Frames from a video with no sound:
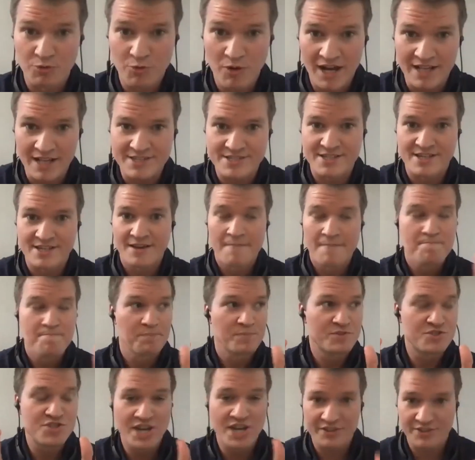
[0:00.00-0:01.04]
Watts,
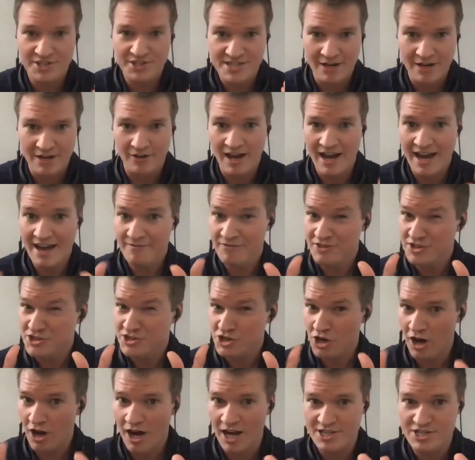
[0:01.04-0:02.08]
check this out. I have this
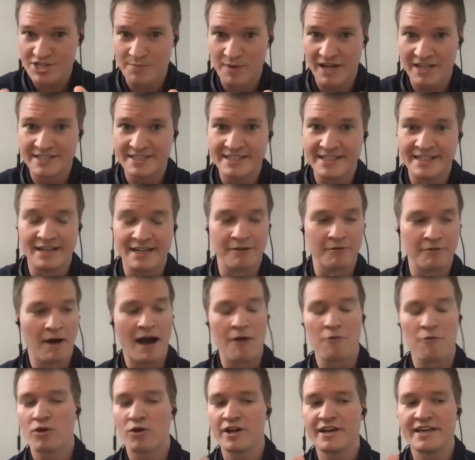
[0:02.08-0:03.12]
awesome idea. I
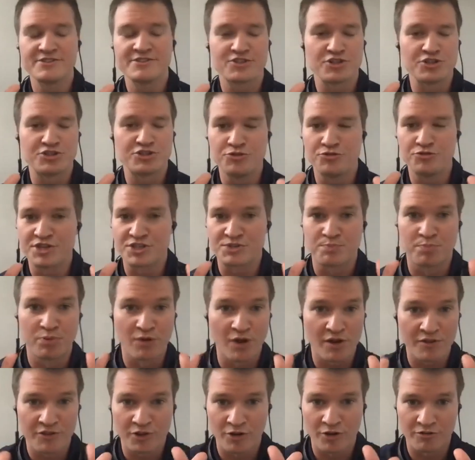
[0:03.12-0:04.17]
want to institute this
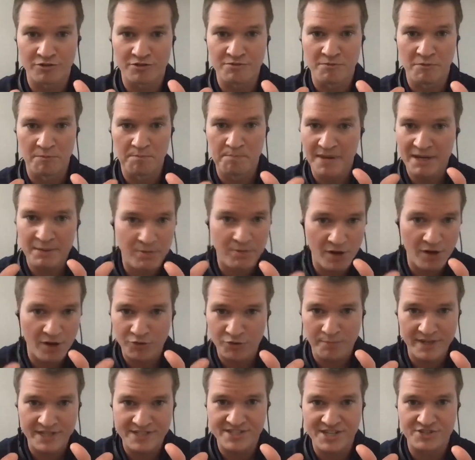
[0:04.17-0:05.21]
brother, big brother,
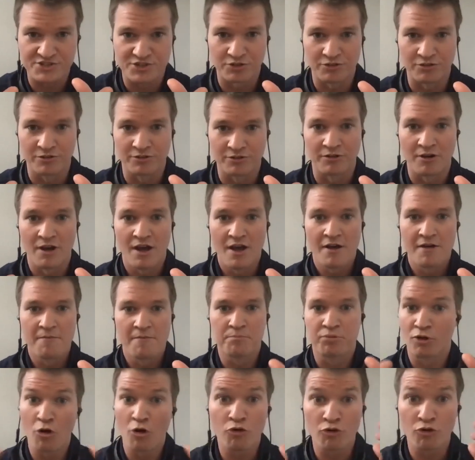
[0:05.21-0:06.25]
big sister
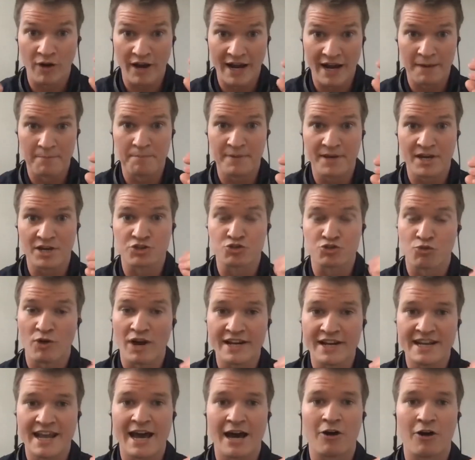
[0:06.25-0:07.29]
program because
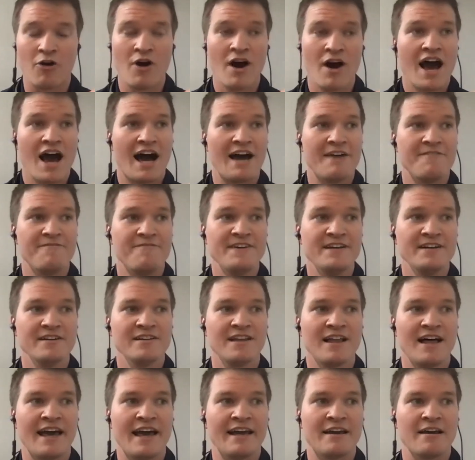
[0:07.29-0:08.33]
right now I feel
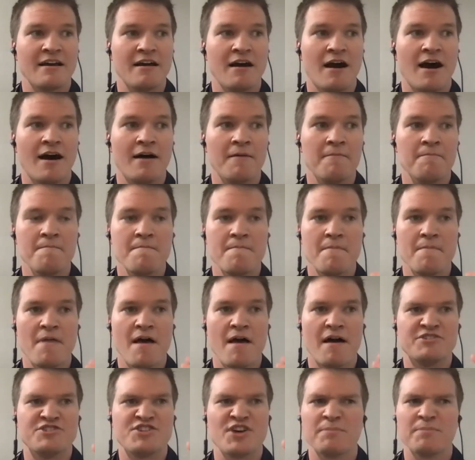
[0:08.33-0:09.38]
like um,
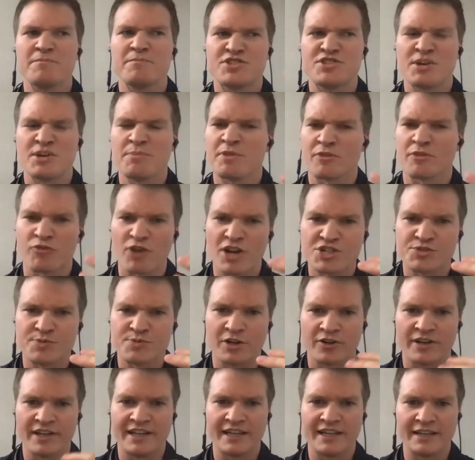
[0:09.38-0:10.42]
some some of the freshmen
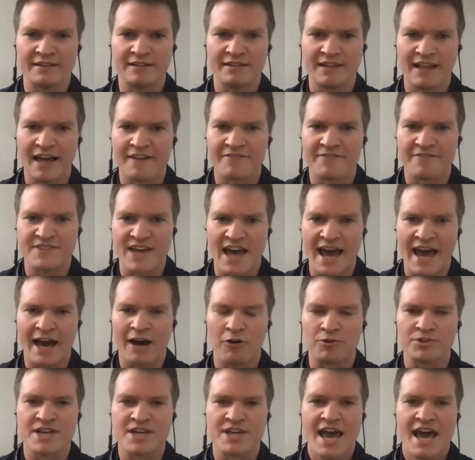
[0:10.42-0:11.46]
are getting left
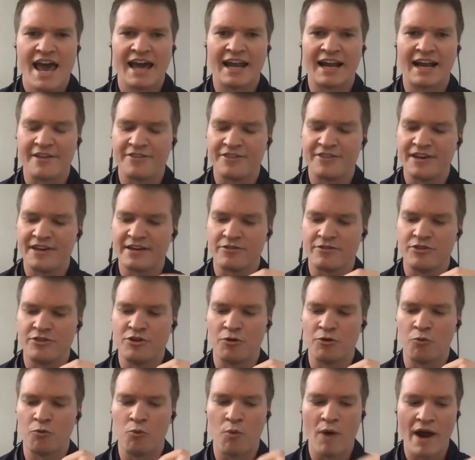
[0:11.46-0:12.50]
out, and I think
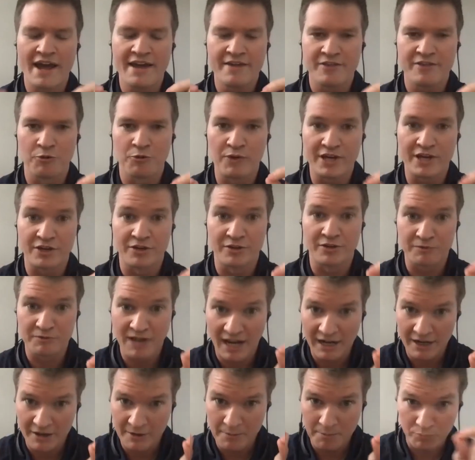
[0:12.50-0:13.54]
the way that we could
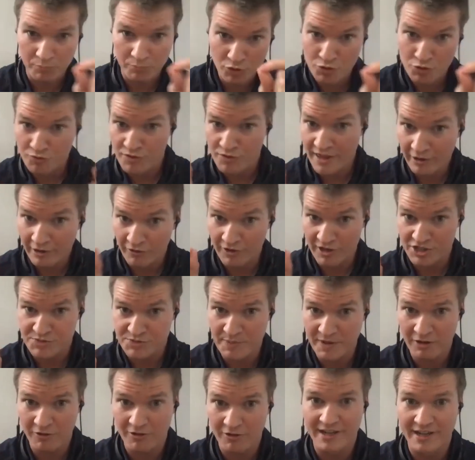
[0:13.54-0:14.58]
kind of improve their
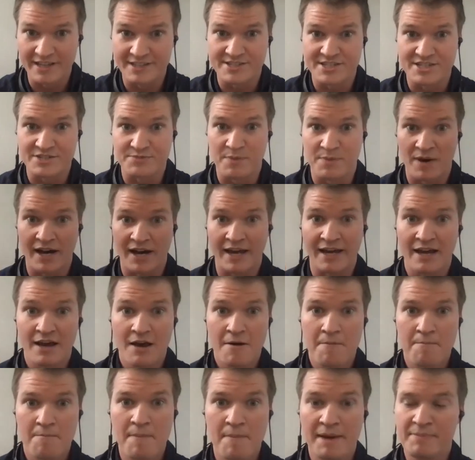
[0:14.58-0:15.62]
experience is by
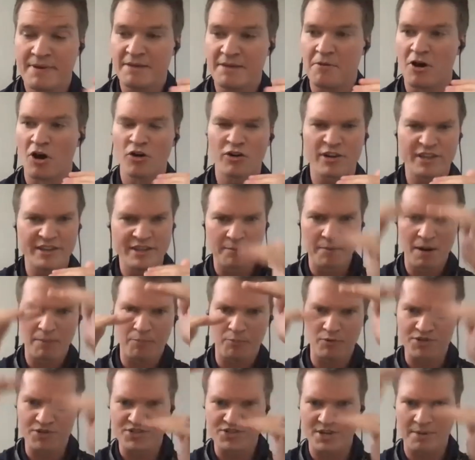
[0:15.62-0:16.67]
maybe hooking them up
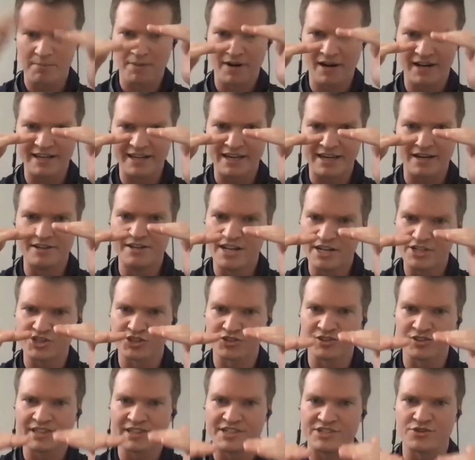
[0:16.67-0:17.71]
with somebody
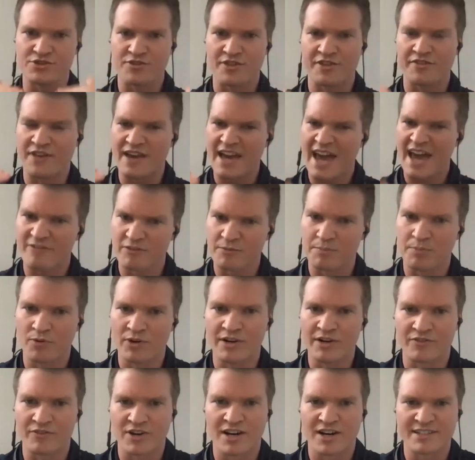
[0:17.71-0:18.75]
initially so that they have a
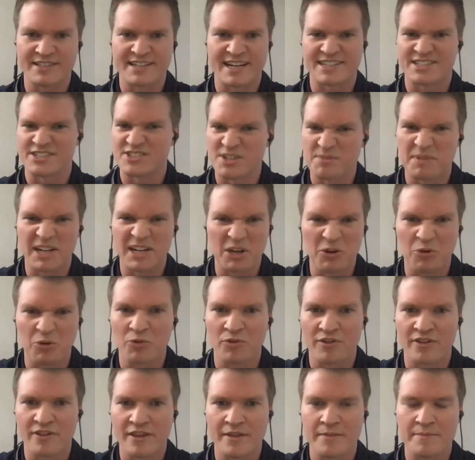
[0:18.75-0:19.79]
point of contact and somebody
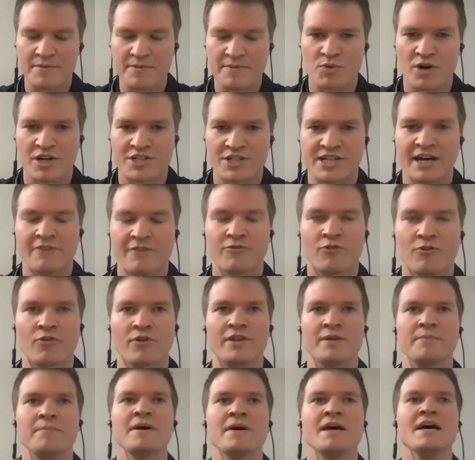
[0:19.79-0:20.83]
older than is watching out for
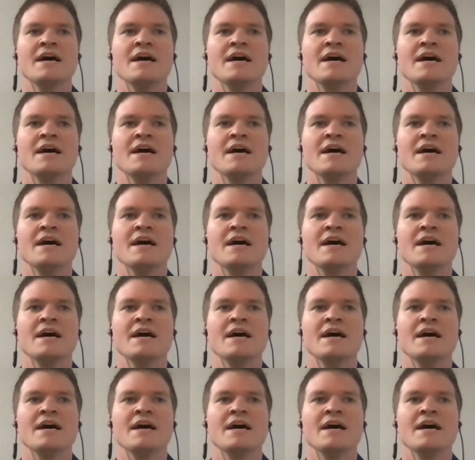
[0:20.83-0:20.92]
them.